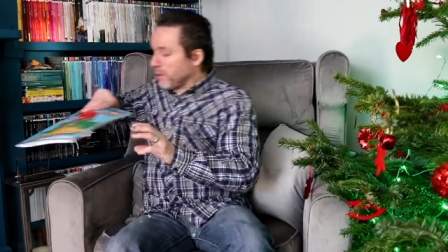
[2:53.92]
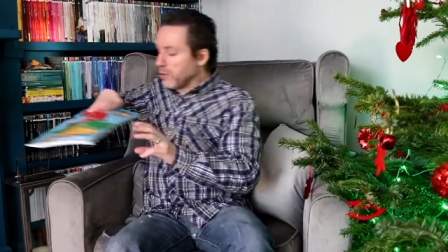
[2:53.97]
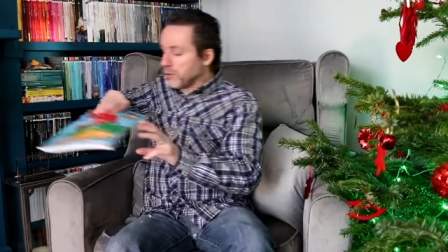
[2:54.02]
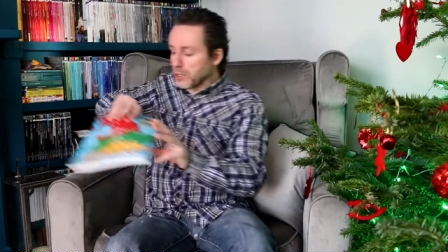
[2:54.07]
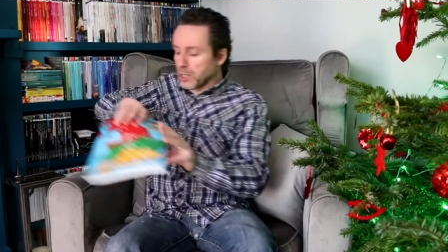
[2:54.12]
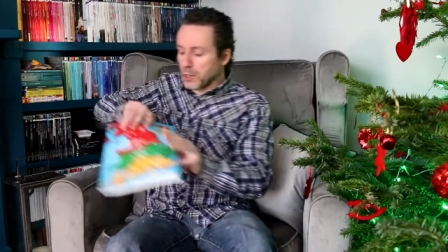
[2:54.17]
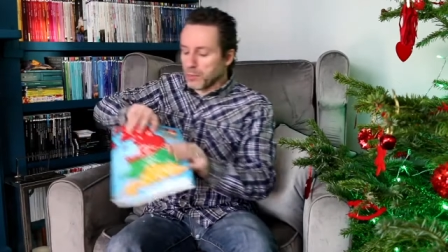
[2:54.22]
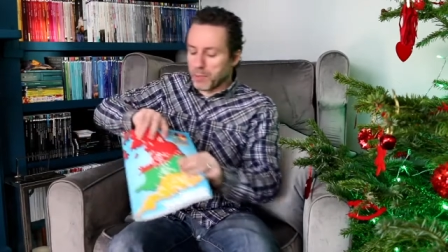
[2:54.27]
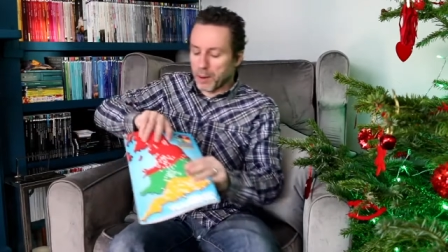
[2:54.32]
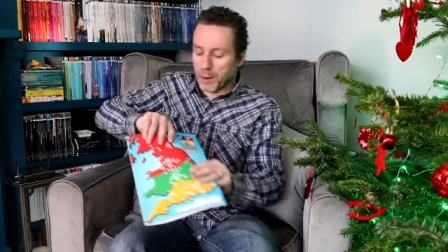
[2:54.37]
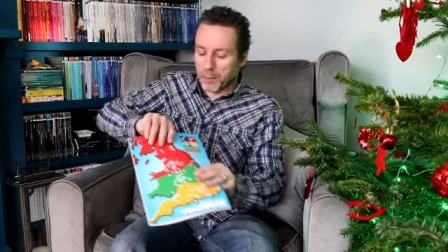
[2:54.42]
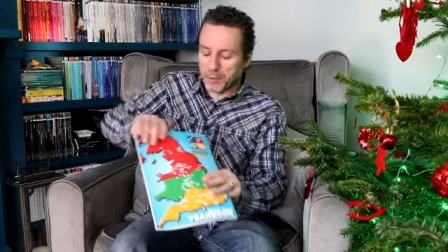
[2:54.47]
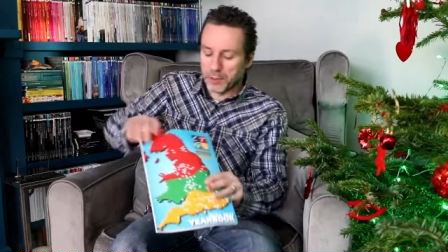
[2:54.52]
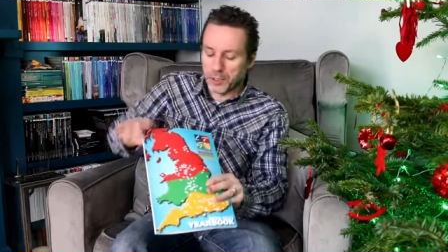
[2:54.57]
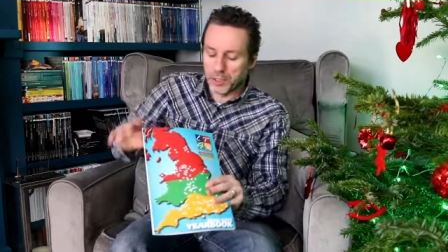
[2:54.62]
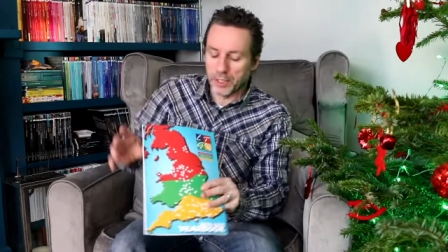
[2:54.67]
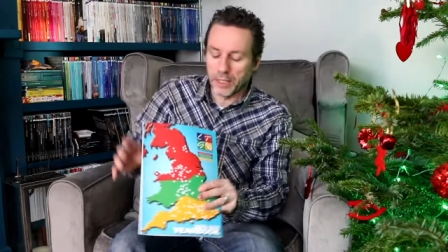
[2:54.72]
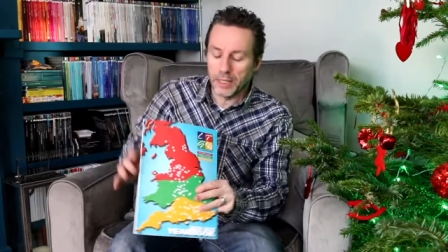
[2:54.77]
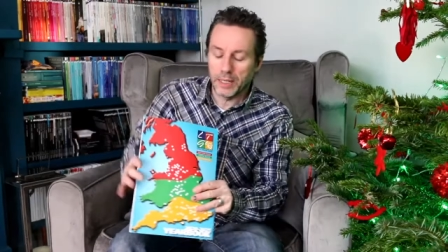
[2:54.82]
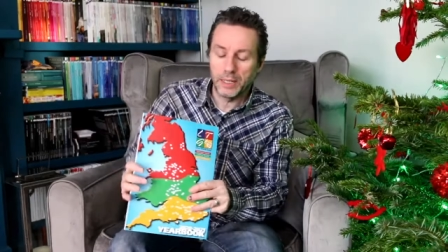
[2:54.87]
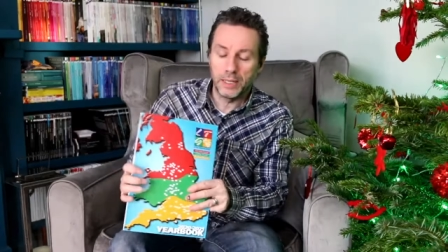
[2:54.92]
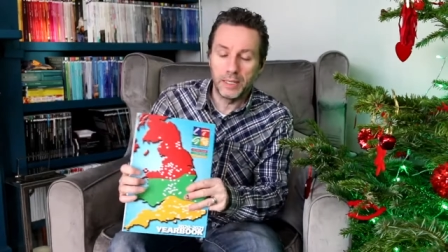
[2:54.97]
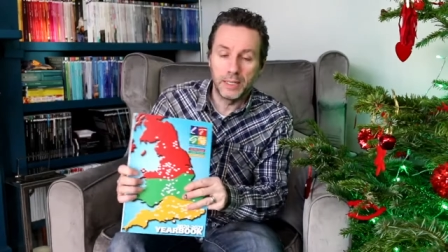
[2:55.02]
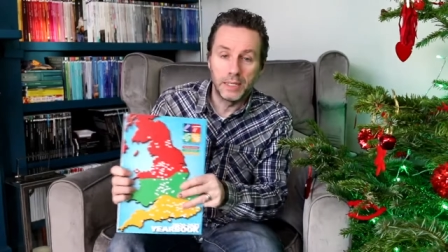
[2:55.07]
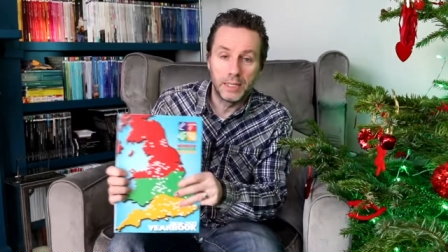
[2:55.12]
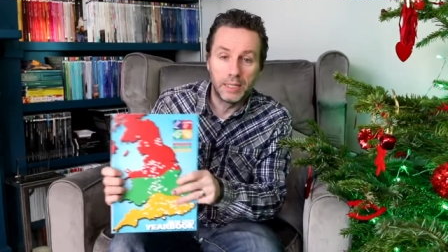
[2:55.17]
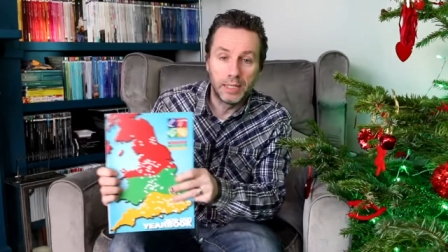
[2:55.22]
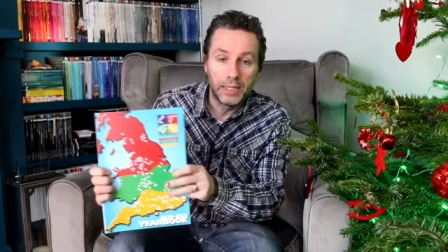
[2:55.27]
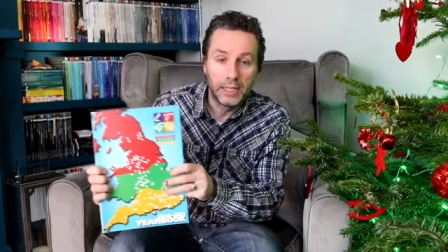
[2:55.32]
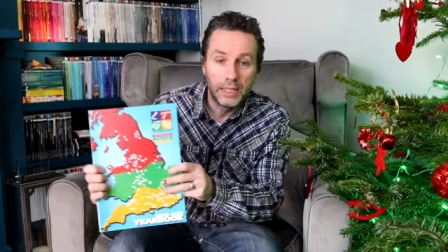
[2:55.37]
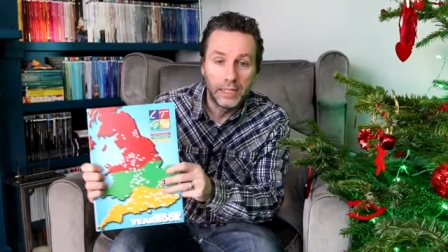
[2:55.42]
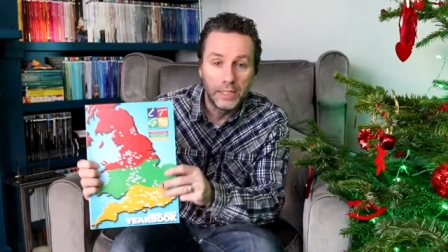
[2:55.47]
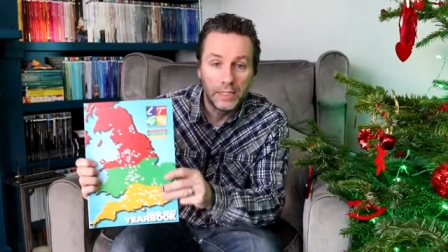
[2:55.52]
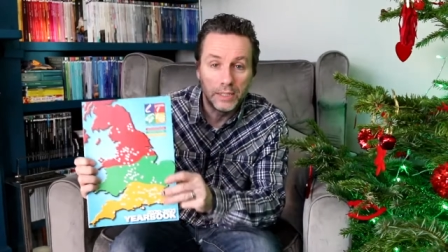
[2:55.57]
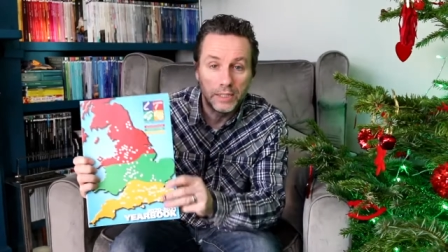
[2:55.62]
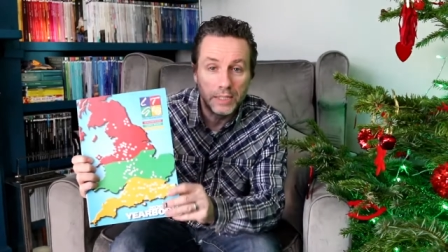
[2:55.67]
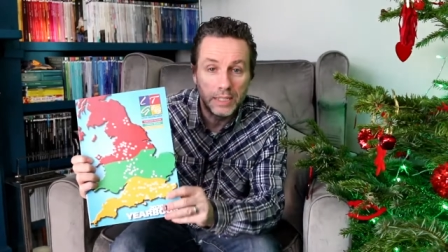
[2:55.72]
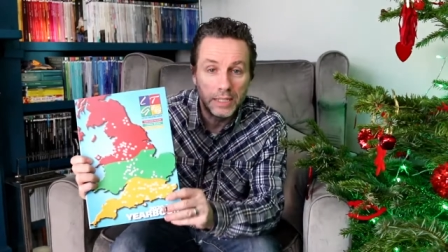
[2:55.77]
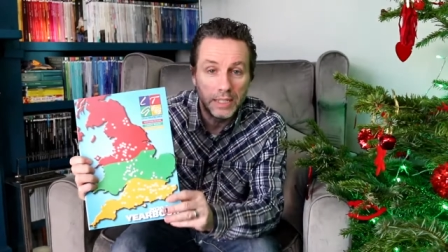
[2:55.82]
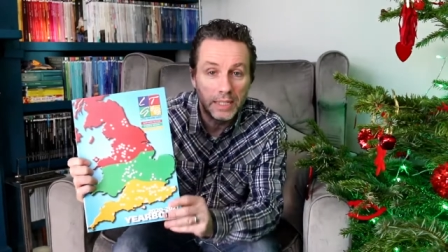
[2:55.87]
also publishing
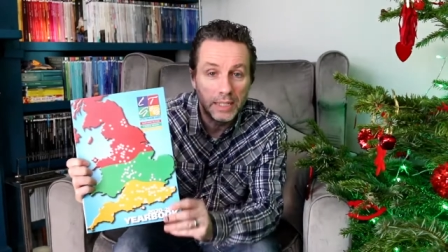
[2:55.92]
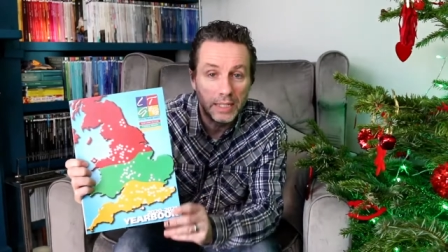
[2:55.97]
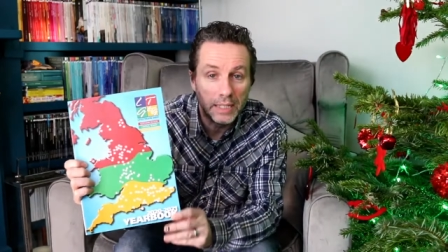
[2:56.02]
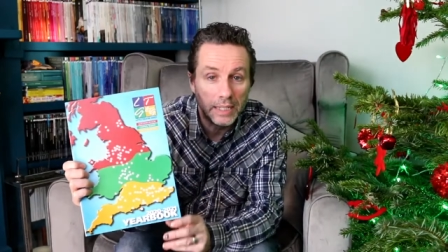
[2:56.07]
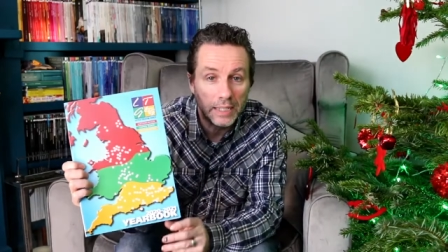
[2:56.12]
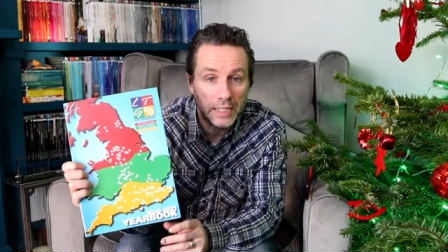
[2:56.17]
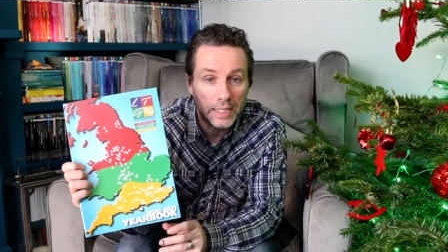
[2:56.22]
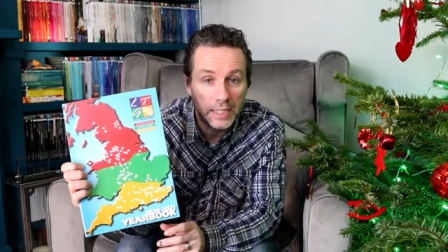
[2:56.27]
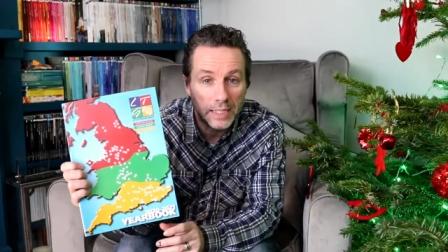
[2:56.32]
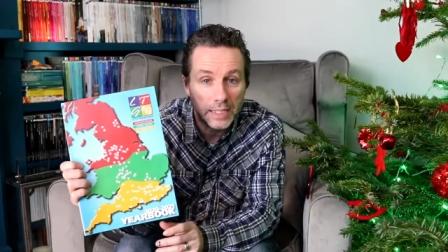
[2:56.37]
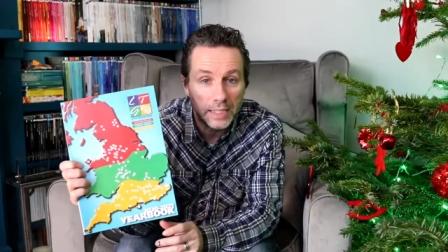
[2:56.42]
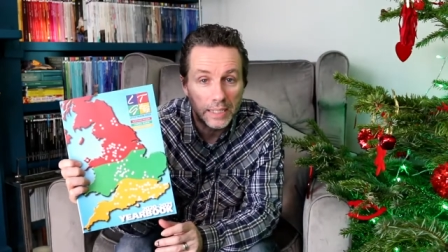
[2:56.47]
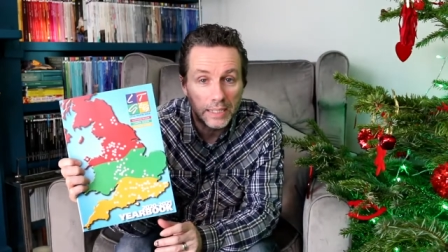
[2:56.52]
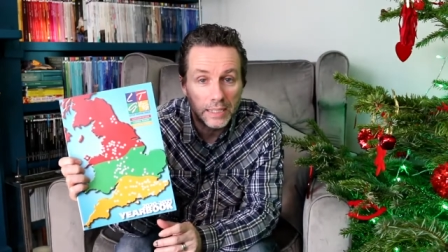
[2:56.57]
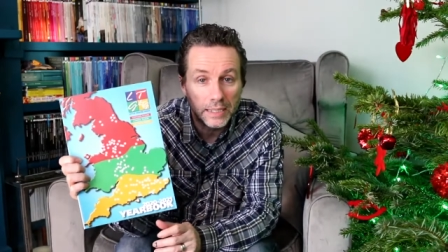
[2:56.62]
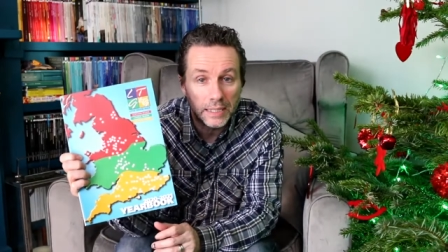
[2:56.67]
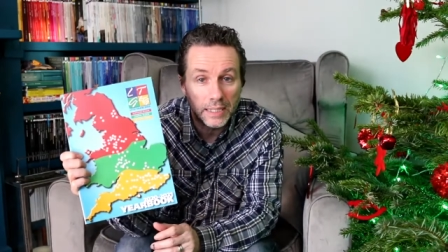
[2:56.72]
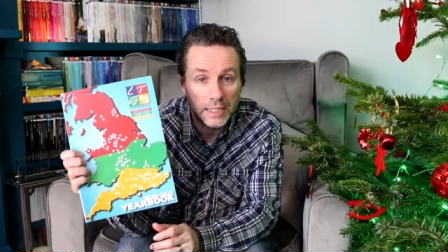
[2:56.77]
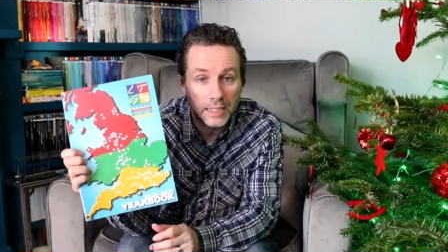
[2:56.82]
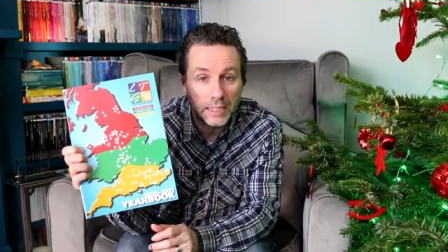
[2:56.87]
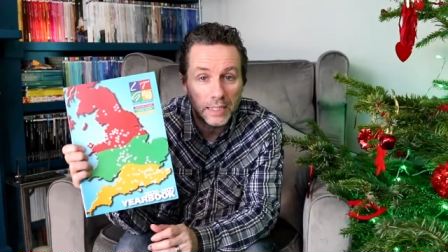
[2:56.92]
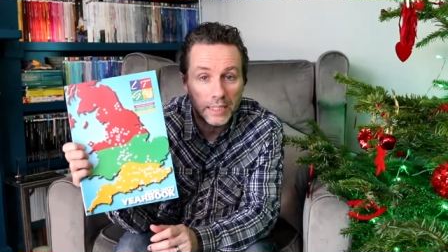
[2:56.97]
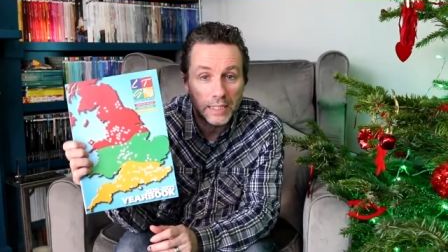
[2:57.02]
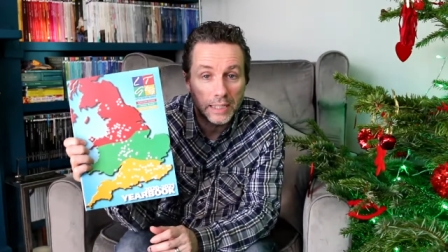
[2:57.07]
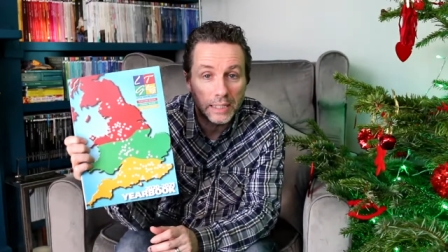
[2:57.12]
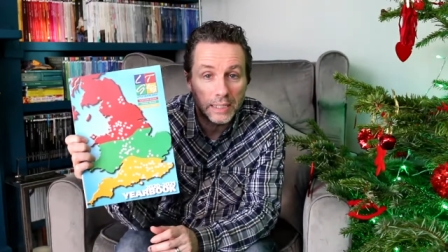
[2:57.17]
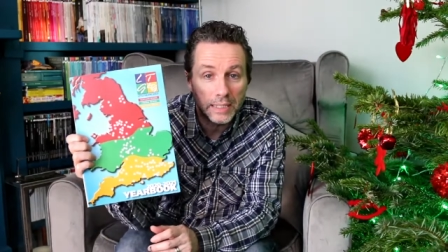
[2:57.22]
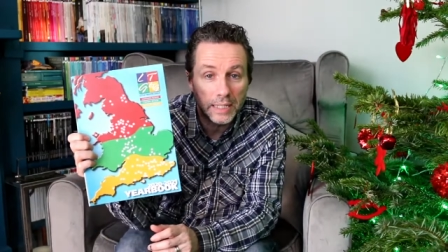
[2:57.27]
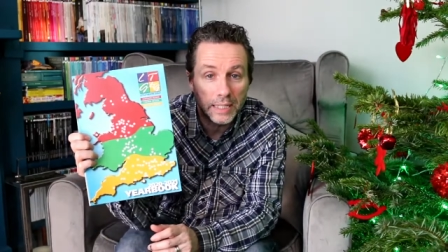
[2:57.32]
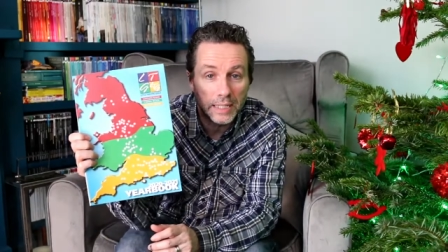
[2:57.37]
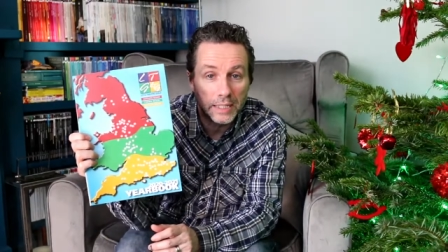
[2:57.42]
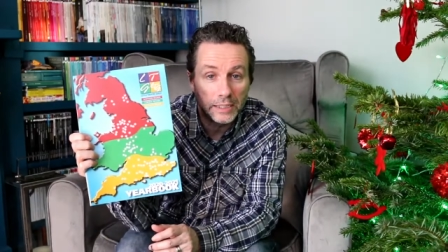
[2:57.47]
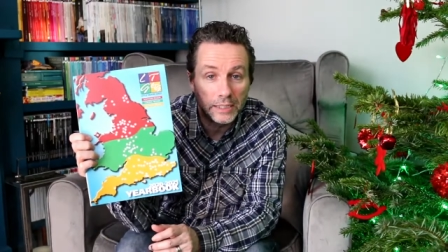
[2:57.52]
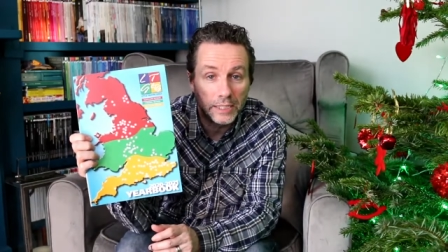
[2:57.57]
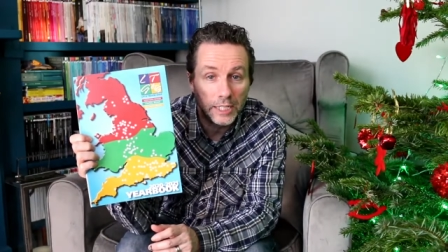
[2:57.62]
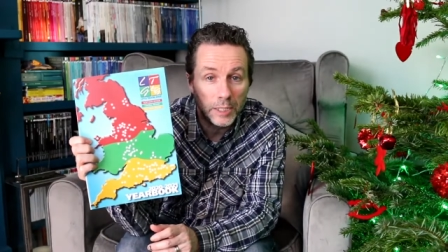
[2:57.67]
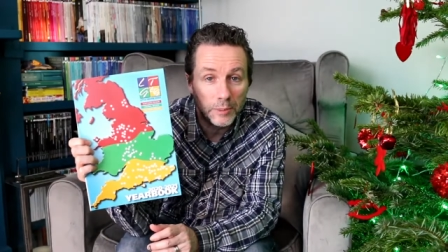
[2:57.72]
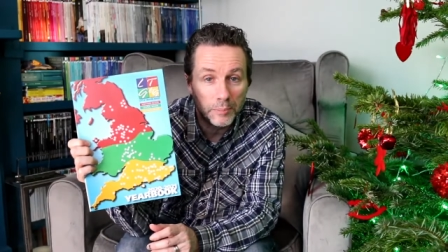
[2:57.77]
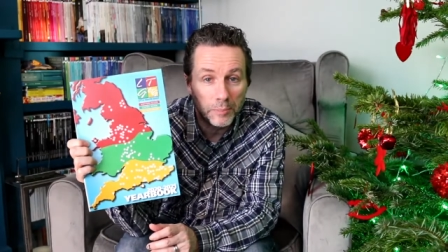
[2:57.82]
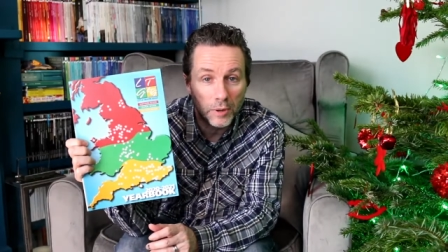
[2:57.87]
the Little Theatre Guild
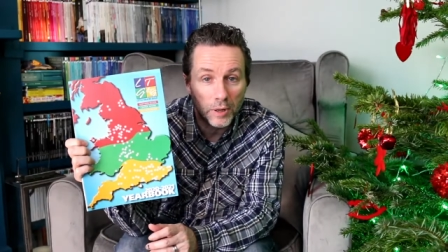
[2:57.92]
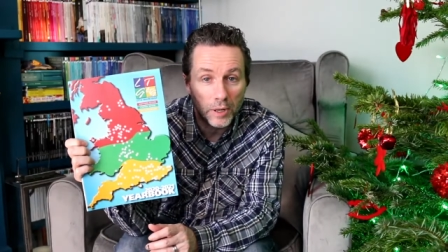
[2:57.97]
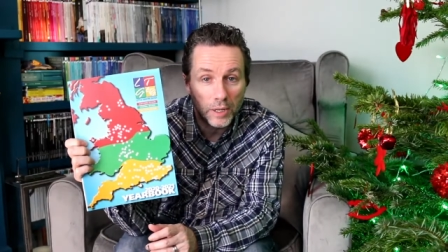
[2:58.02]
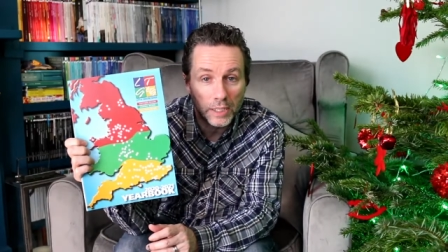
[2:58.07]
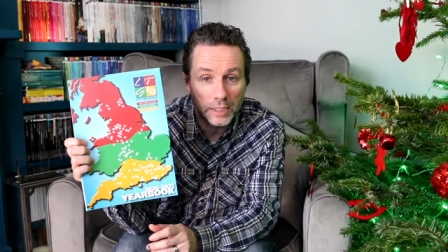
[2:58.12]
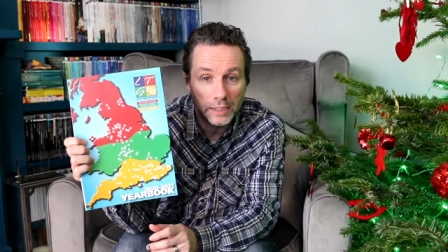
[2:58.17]
yearbook,